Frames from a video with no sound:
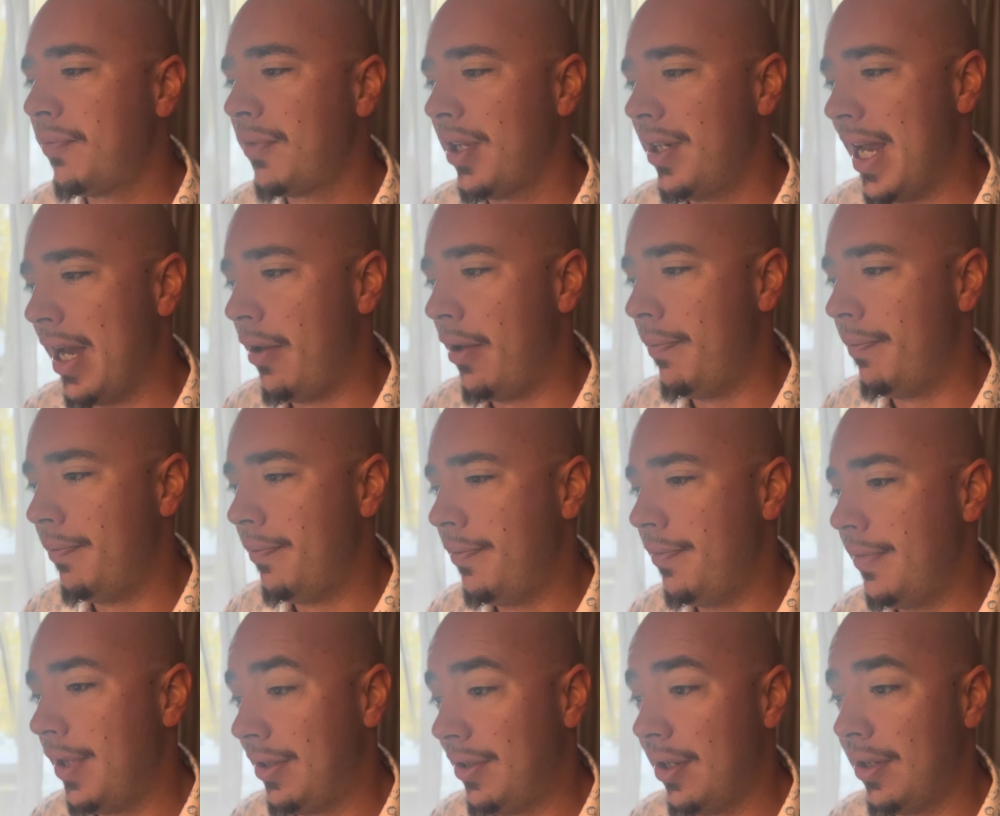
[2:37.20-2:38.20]
Now,
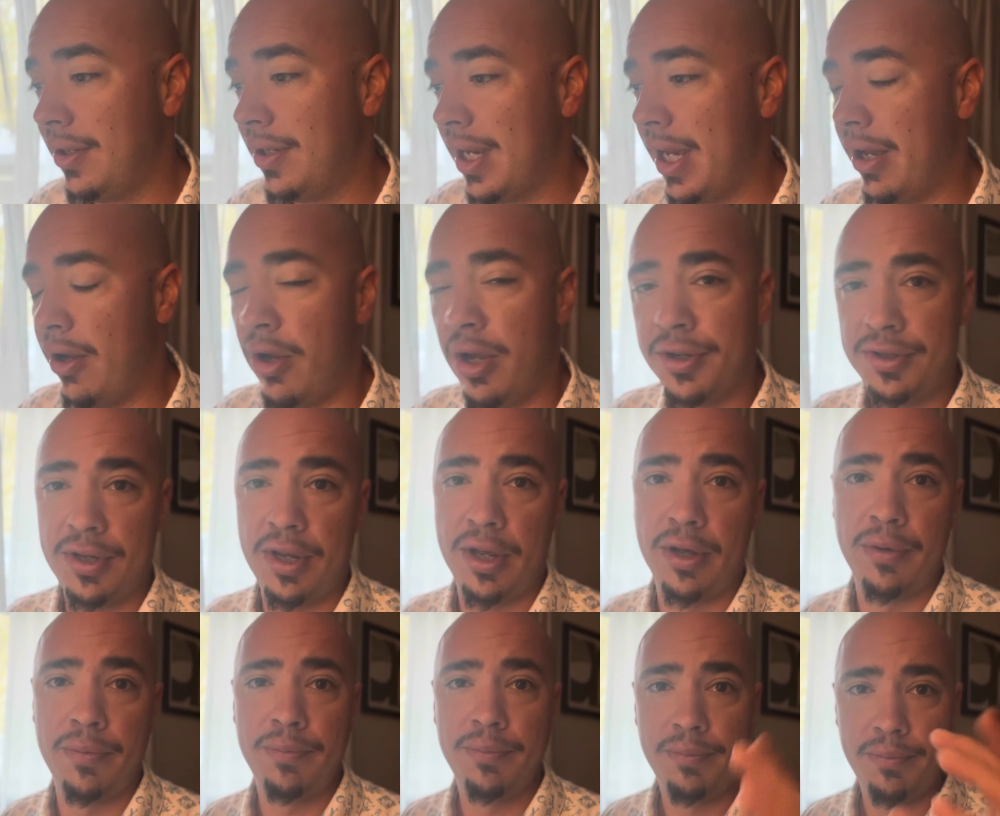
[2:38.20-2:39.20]
this is
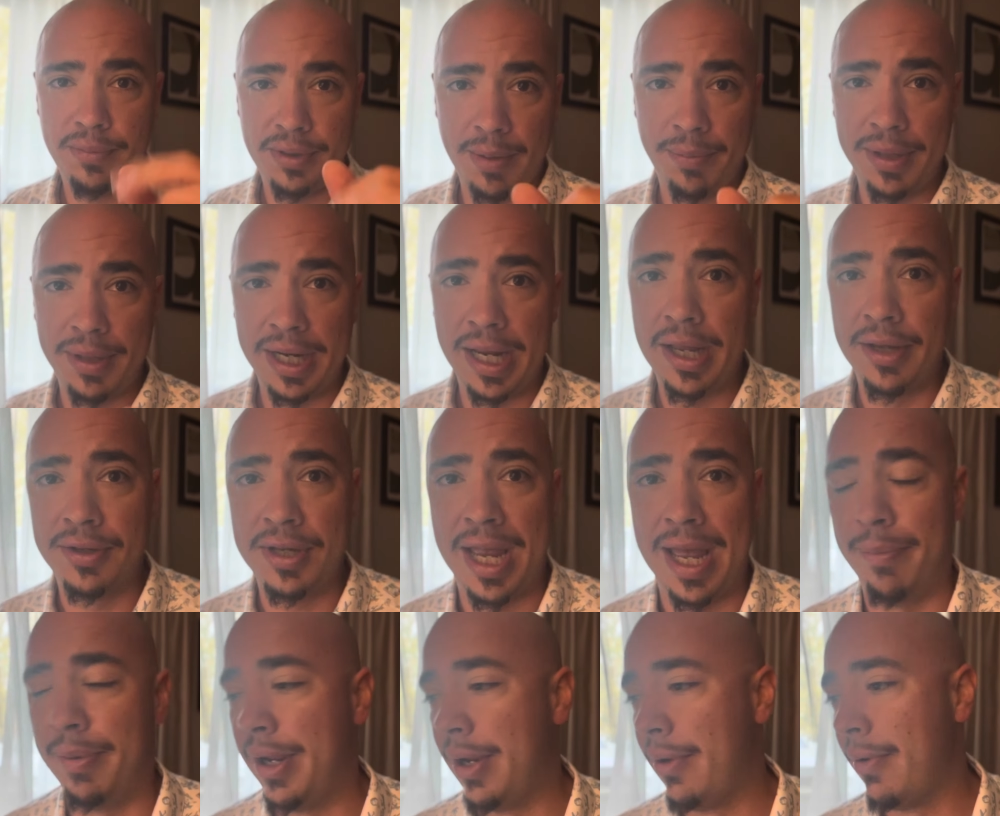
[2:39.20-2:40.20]
also something else
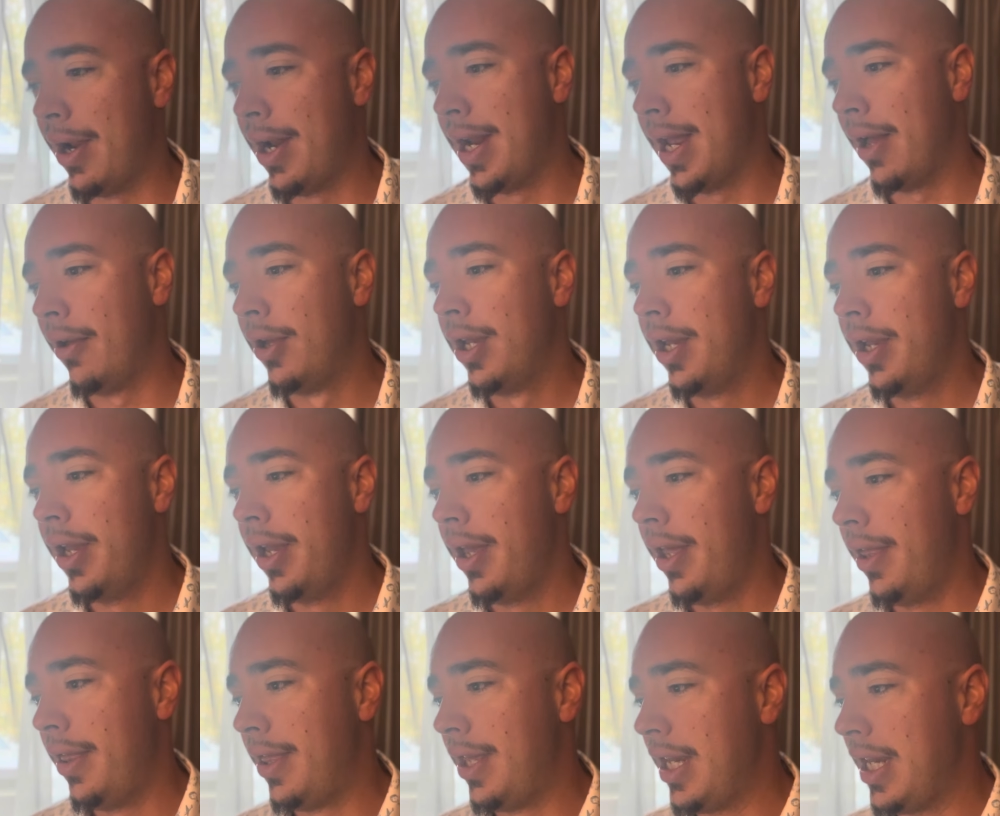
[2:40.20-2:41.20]
happening right now.
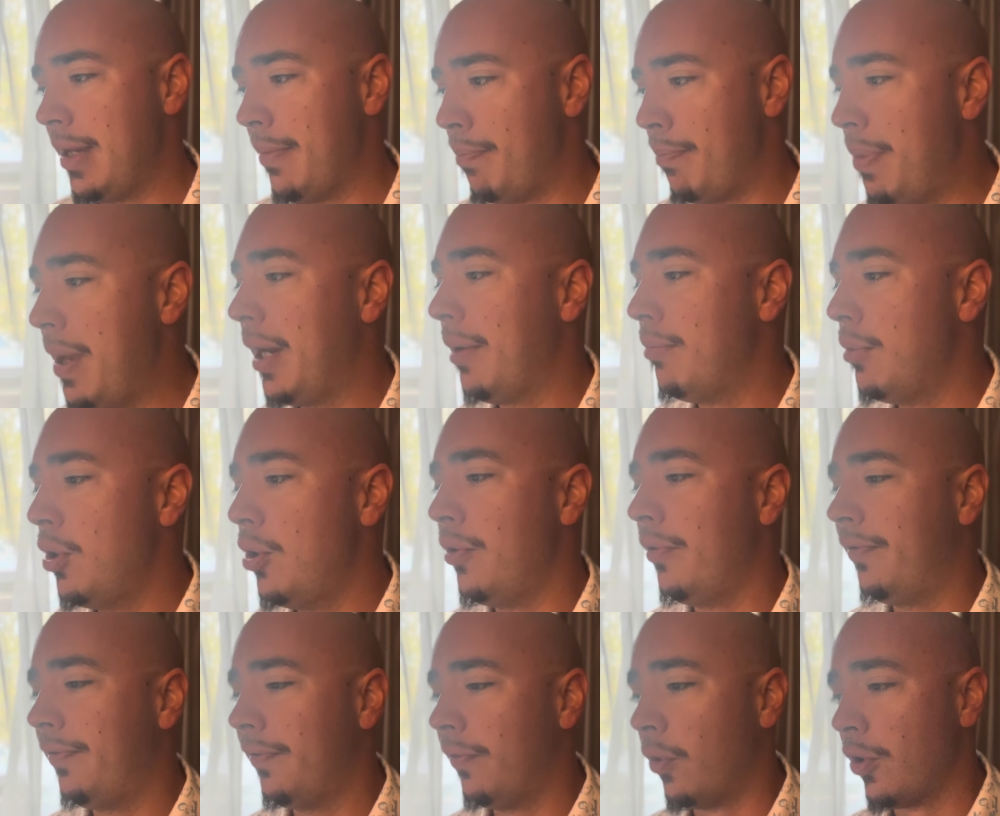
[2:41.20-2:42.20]
The big
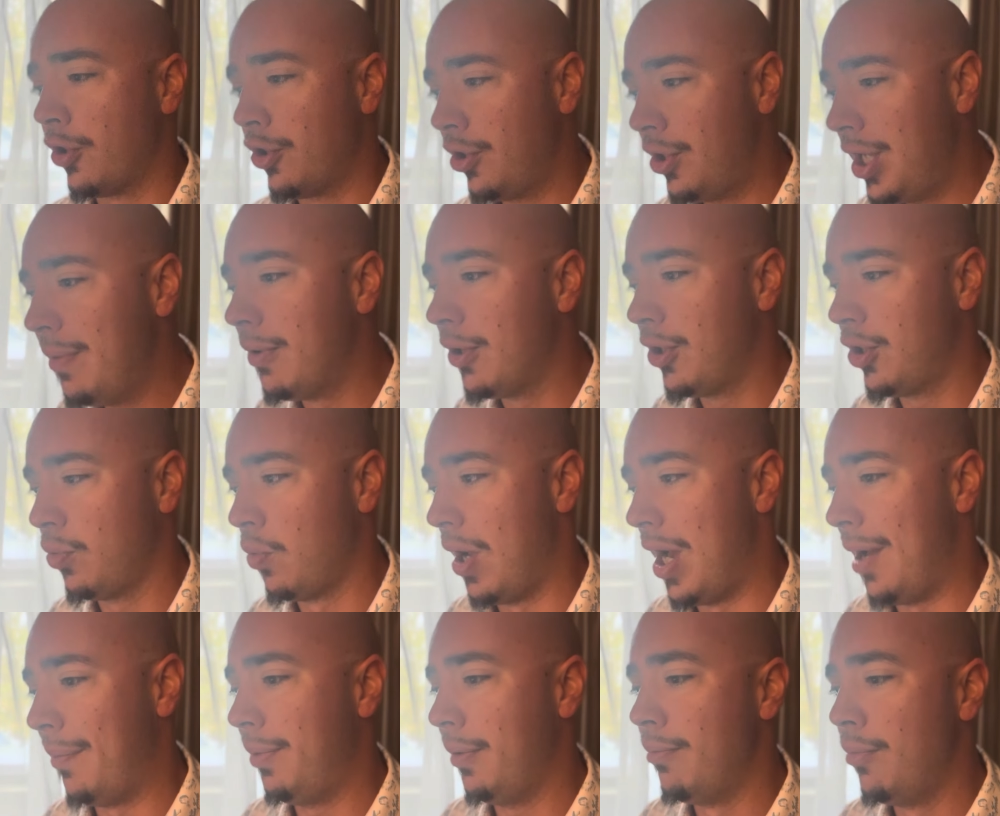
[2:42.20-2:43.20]
move for
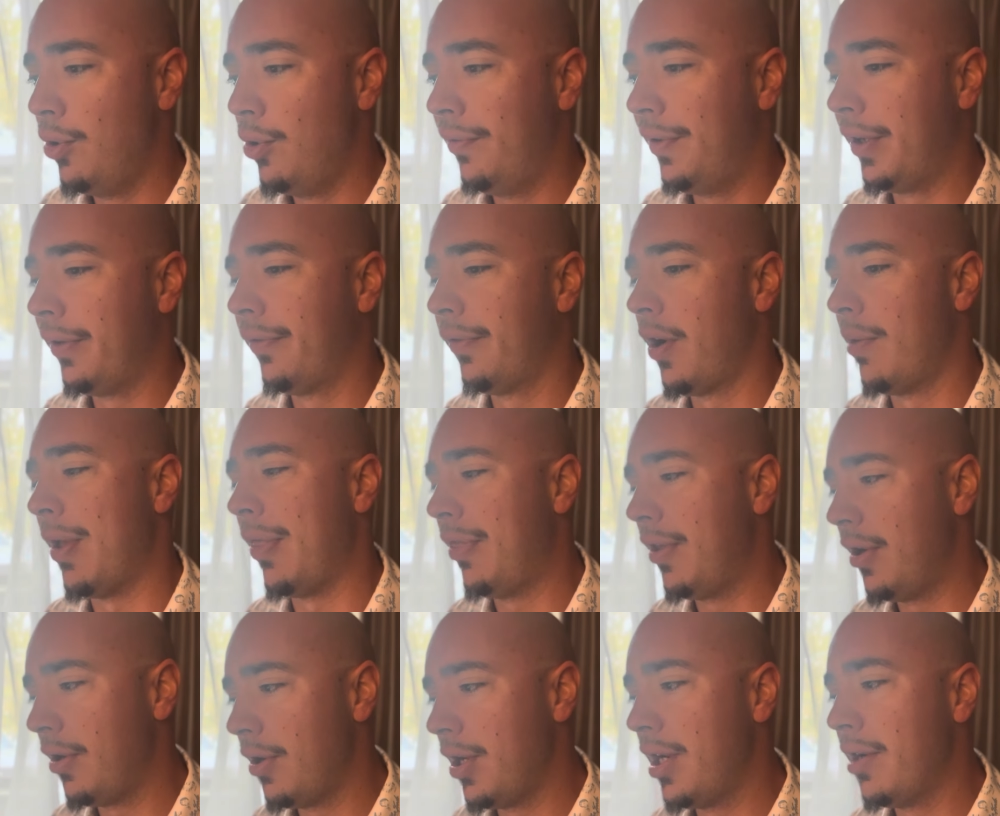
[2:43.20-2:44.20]
ShibaSwap moving from
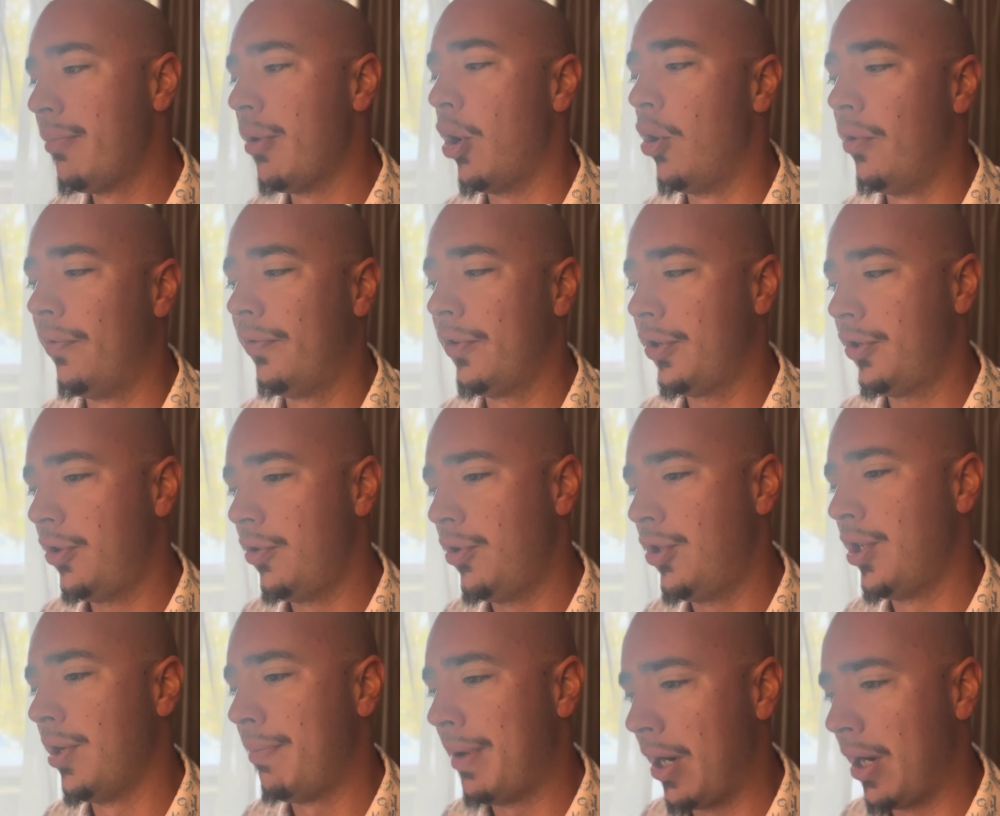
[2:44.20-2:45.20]
Ethereum over to
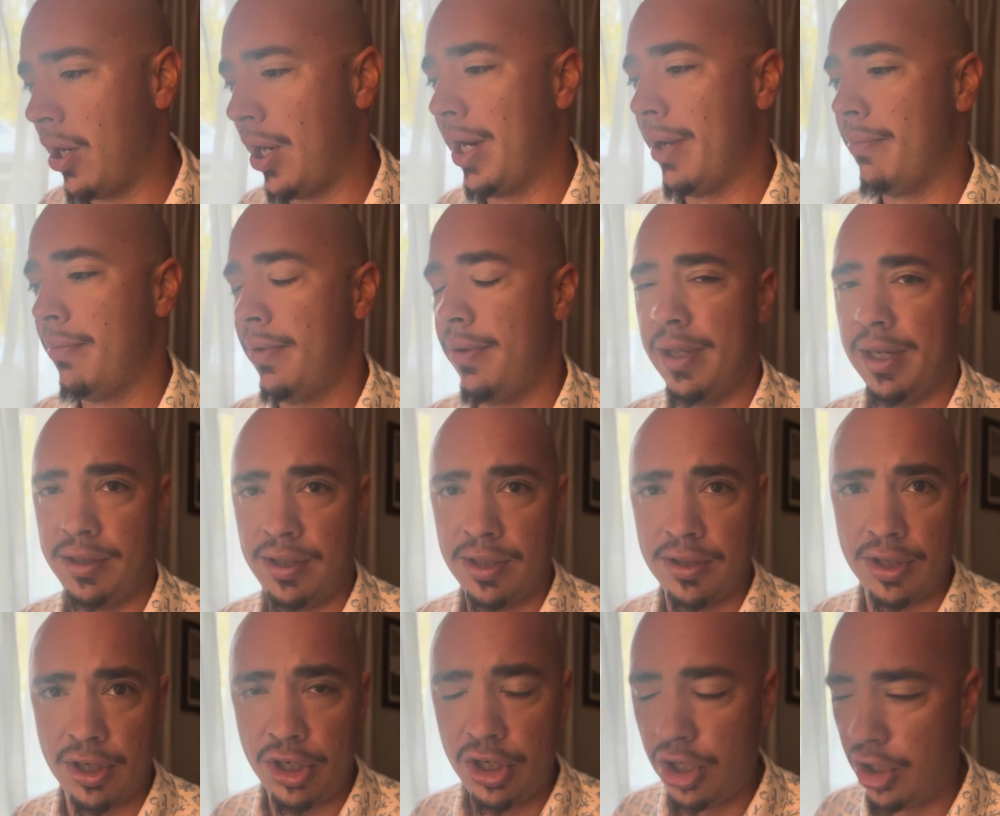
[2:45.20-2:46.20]
Shibarium. This
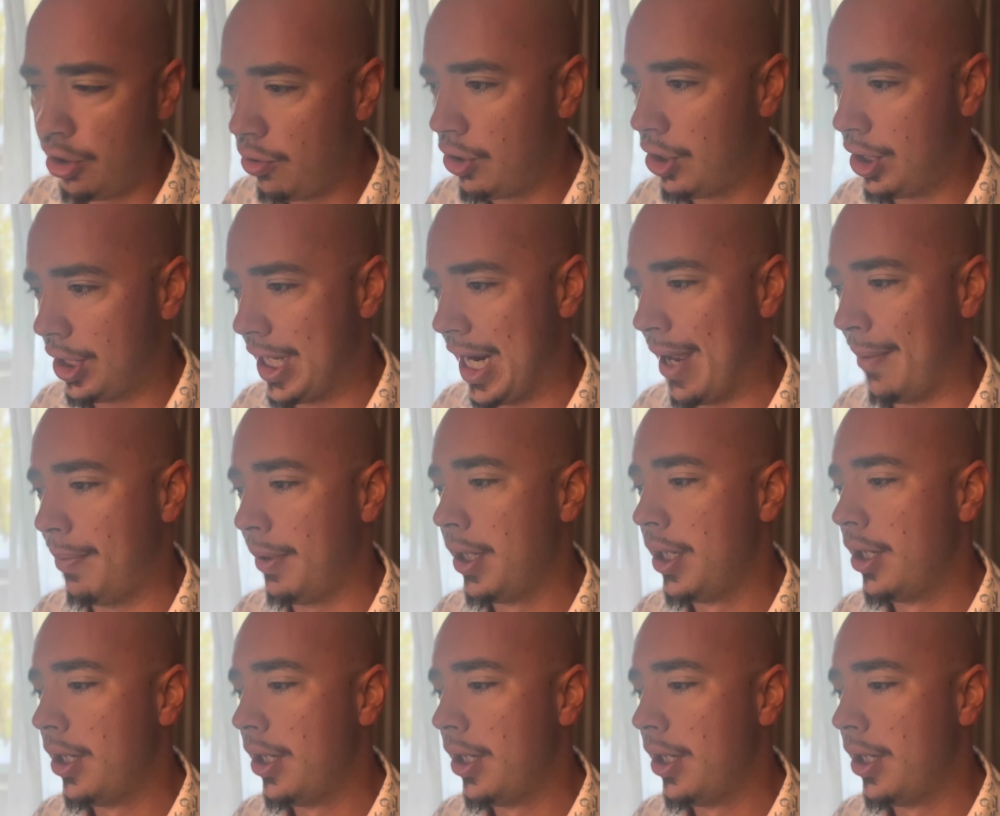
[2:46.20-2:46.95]
is a huge step